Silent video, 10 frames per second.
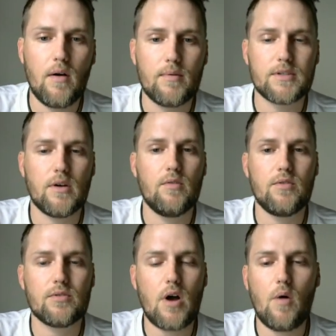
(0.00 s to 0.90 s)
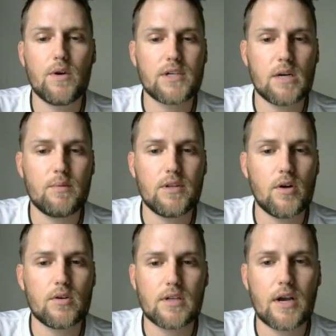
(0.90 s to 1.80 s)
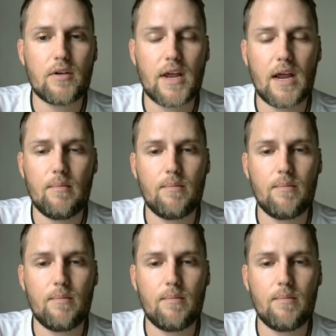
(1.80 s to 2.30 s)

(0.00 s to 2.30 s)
So there's always going to be those later game.